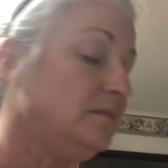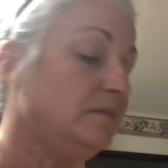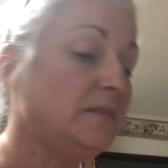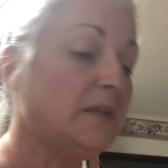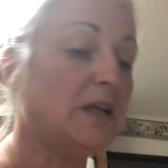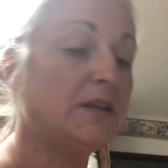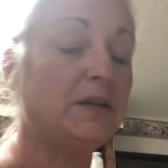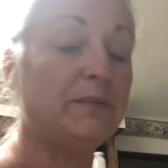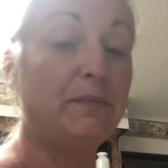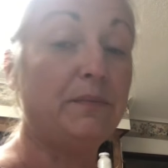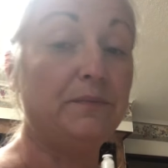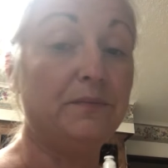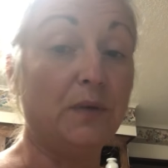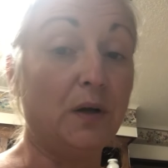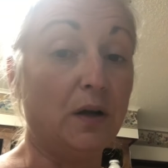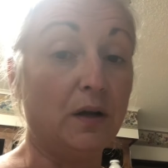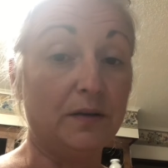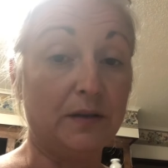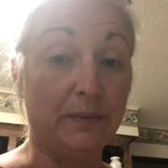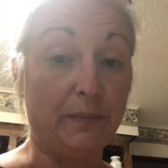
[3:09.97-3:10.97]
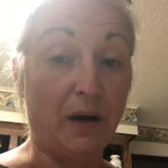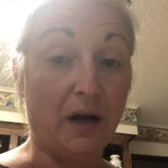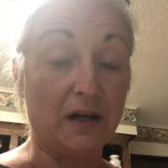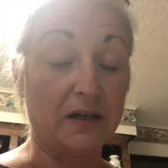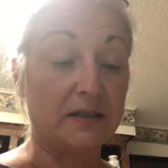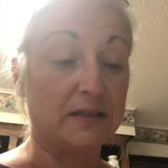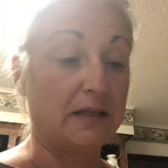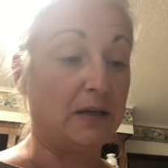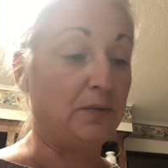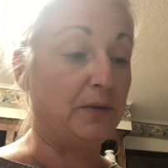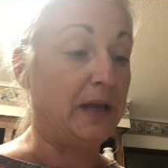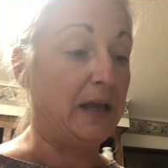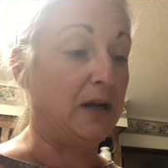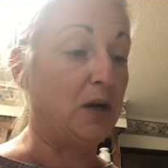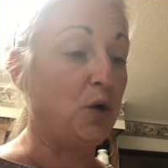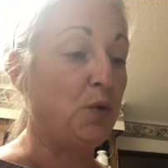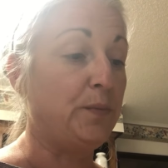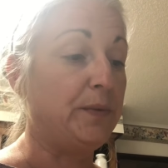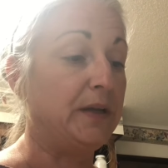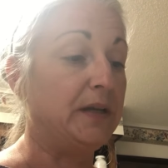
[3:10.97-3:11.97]
the box that we had
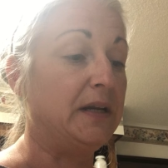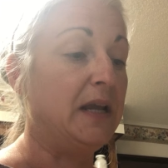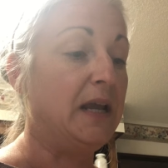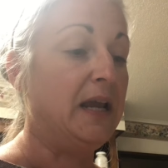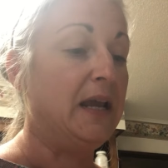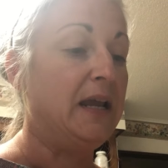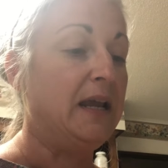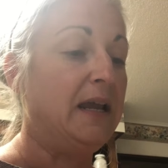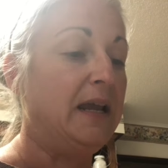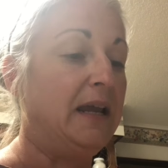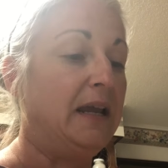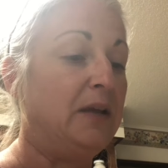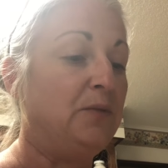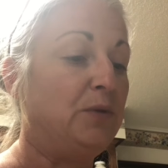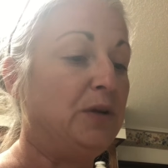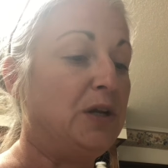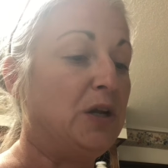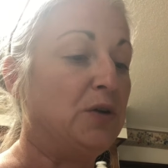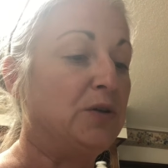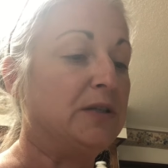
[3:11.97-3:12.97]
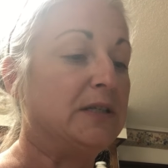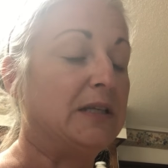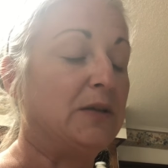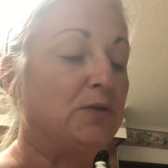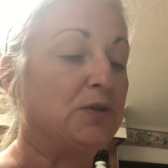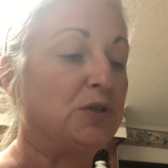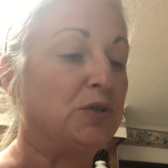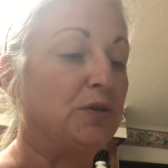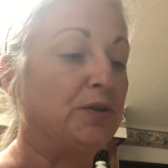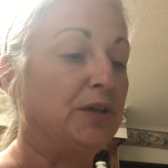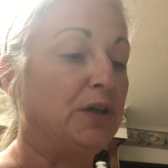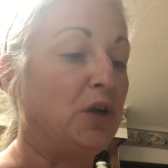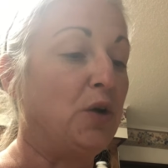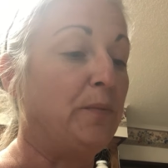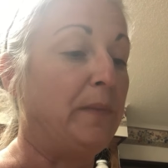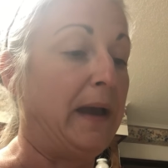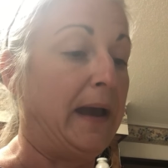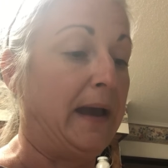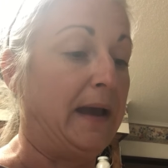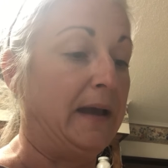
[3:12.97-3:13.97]
open, and we noticed they were starting to go
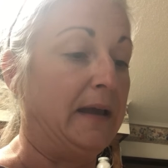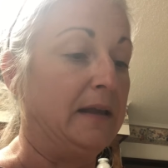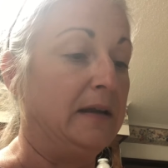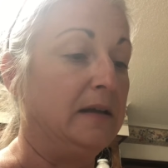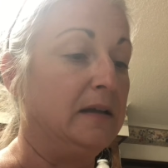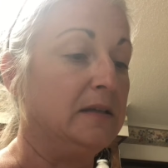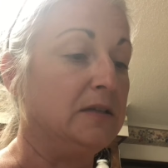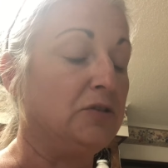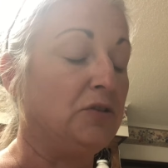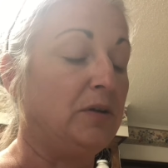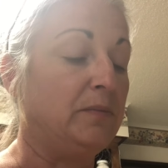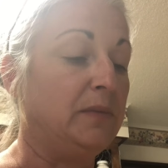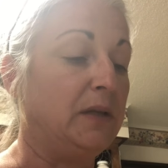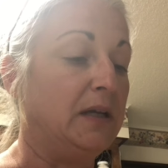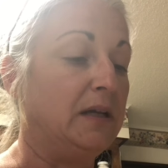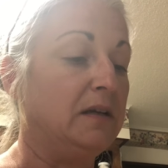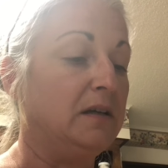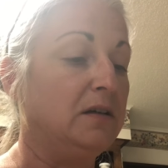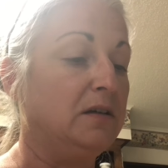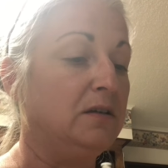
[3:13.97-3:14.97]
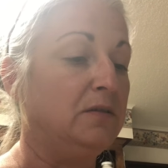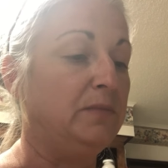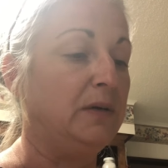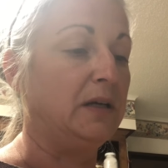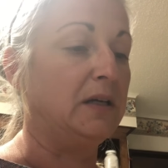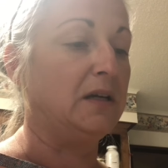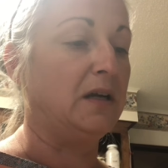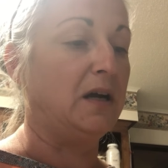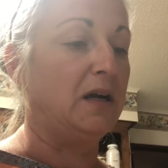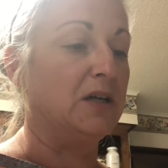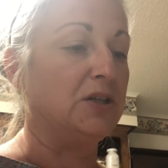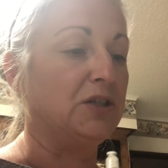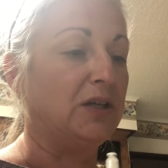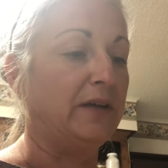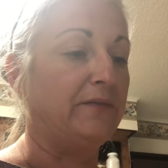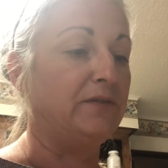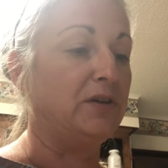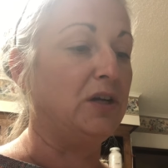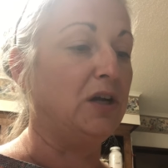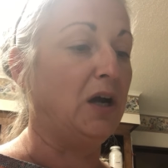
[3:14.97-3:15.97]
bad. So I'm like, oh my gosh,
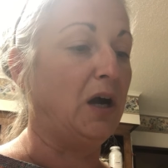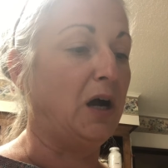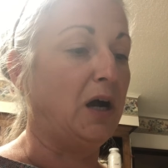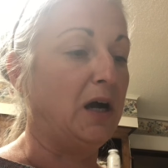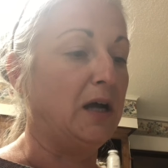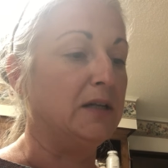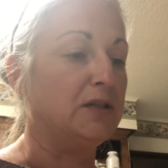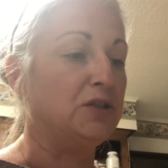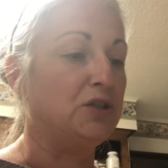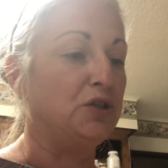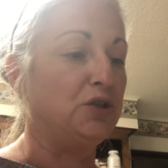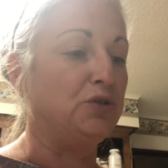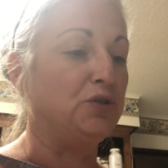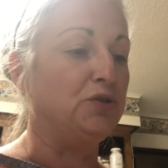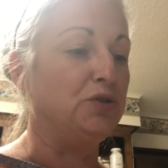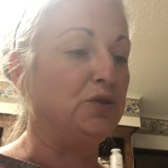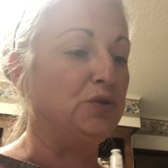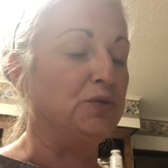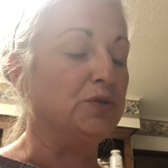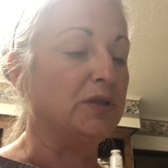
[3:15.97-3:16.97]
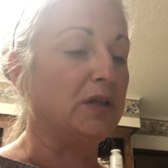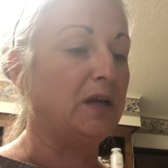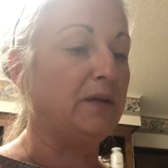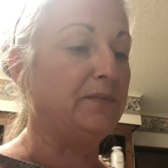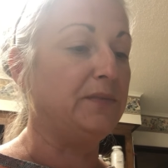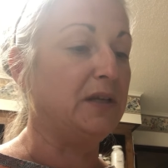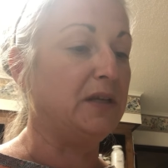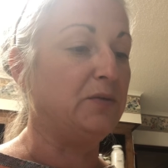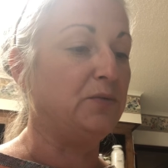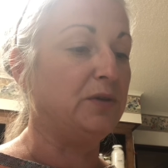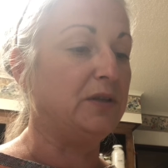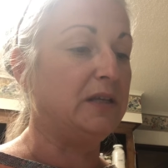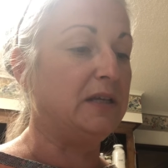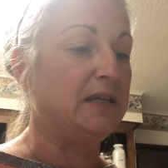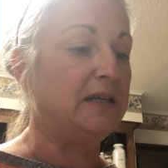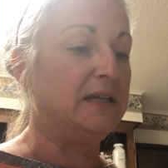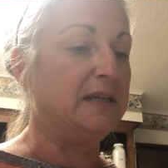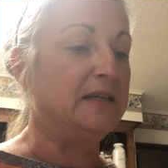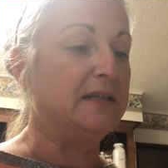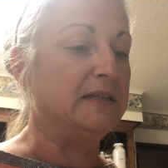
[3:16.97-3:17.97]
I've got to do something with
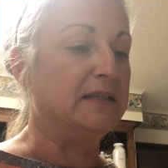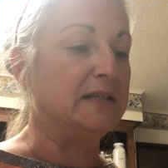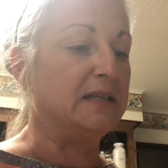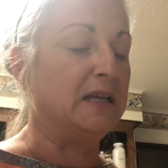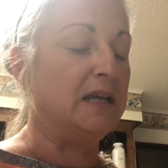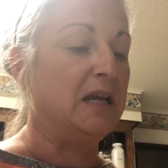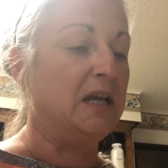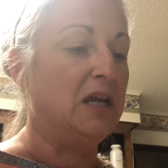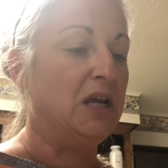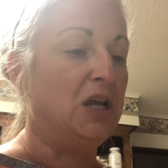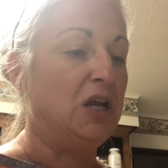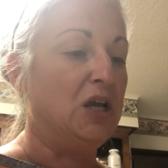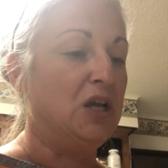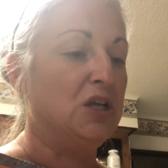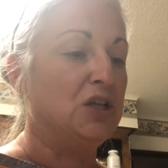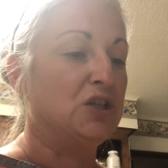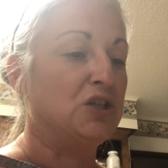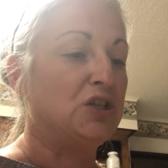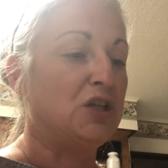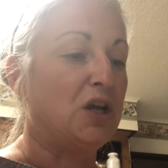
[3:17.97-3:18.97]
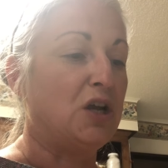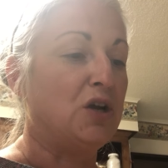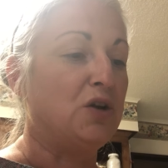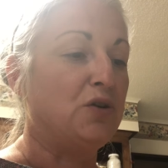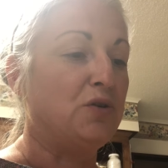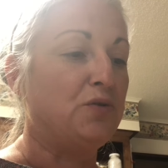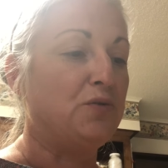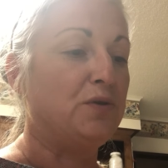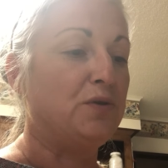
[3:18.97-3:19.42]
these. So,